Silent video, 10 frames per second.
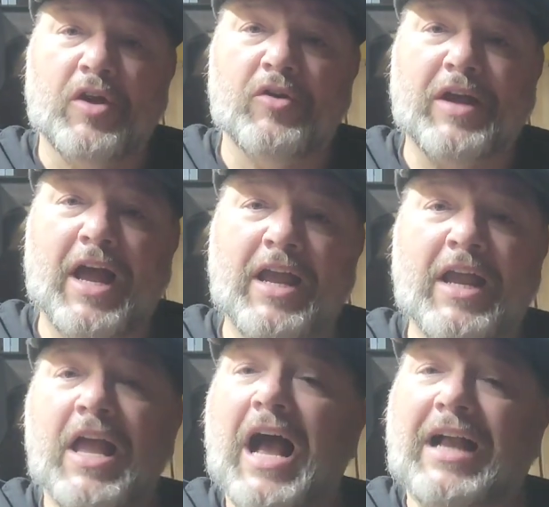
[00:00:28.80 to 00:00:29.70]

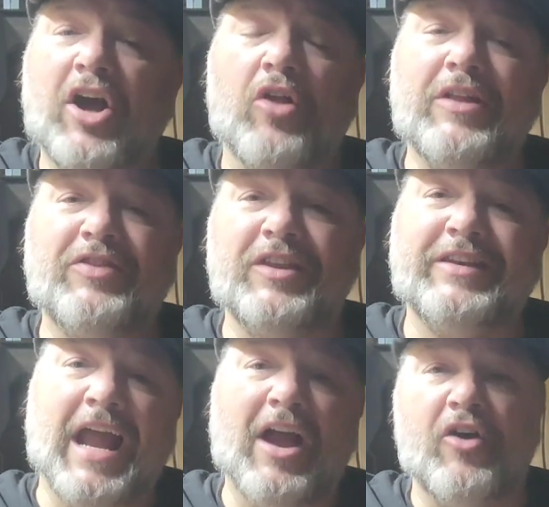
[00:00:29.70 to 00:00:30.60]
Okay, I call it the
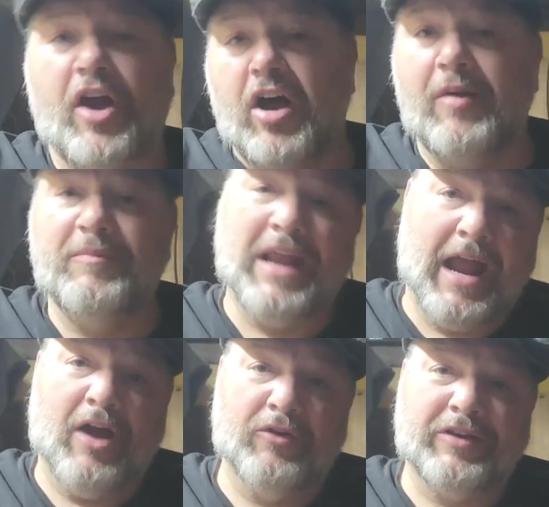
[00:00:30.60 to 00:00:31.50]
down, up,
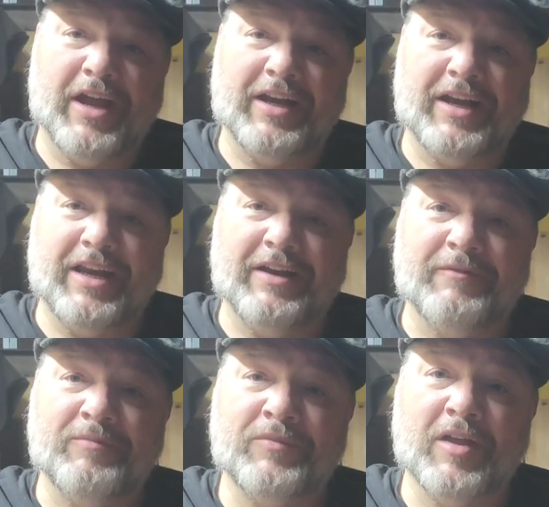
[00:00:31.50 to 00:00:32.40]
down technique,
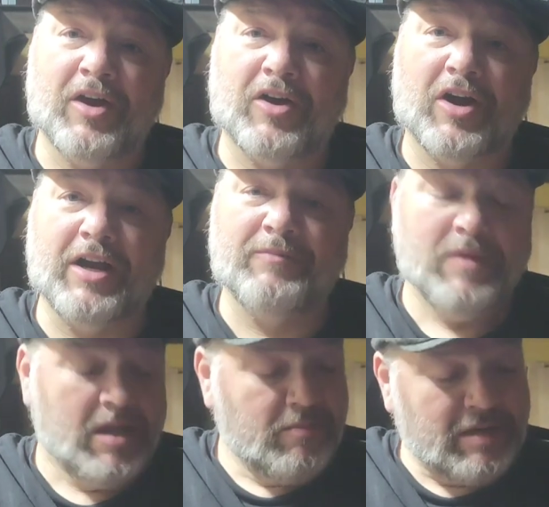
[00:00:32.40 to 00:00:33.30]
all right?
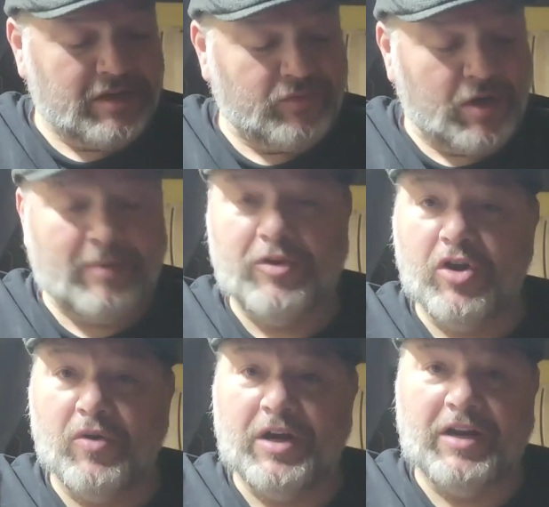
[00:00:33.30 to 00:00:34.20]
Because what I'm
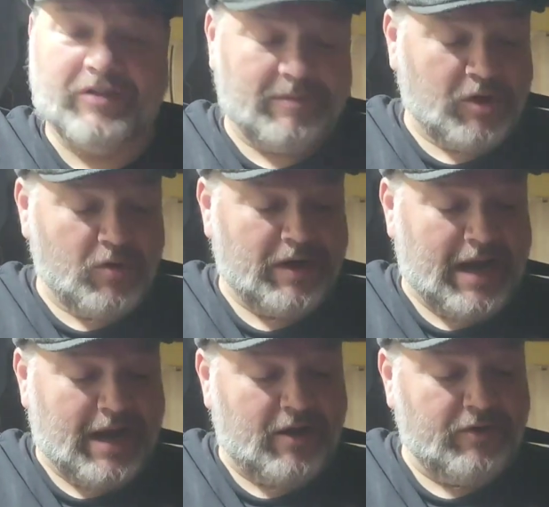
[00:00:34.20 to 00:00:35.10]
doing is I'm going
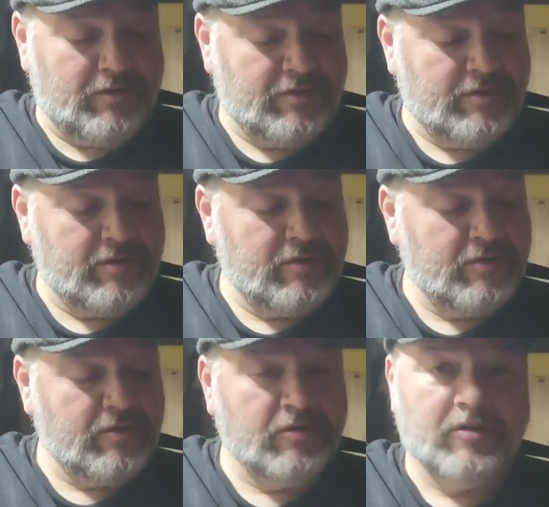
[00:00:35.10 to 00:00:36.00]
down,
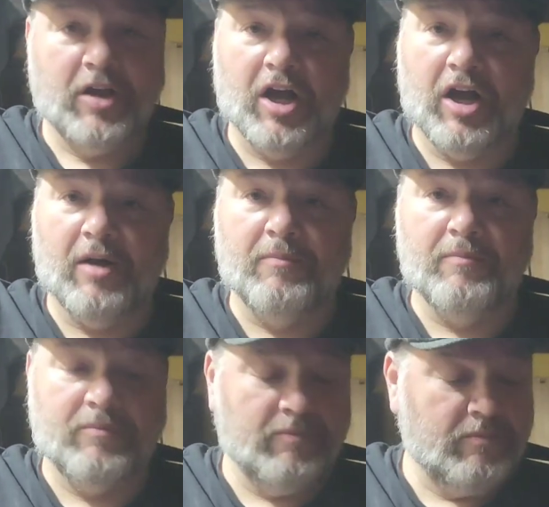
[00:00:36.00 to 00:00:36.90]
up,
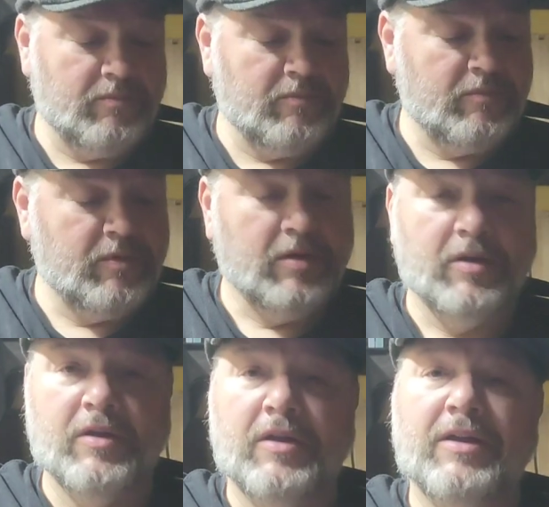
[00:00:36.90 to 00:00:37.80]

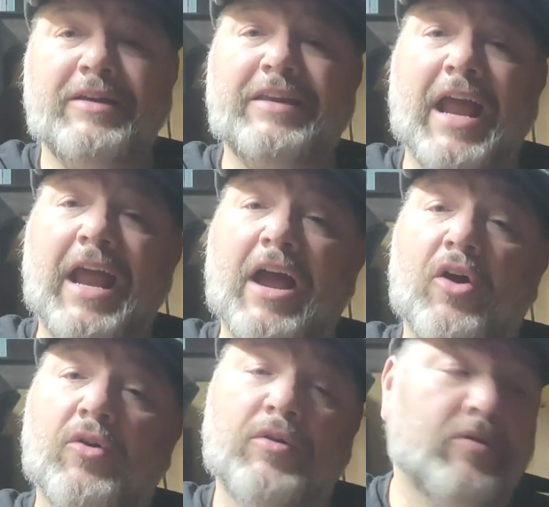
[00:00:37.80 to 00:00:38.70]

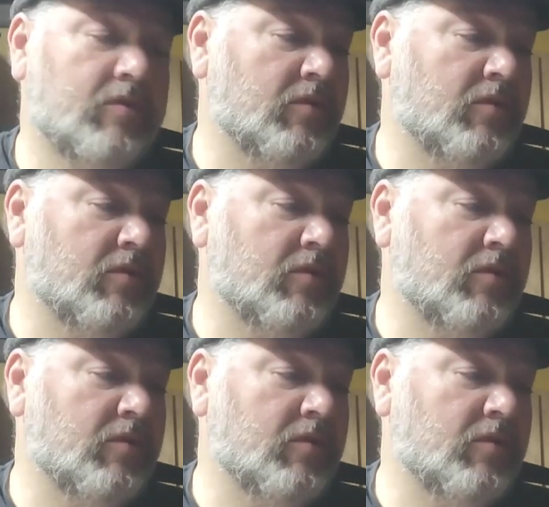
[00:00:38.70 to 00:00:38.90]
down.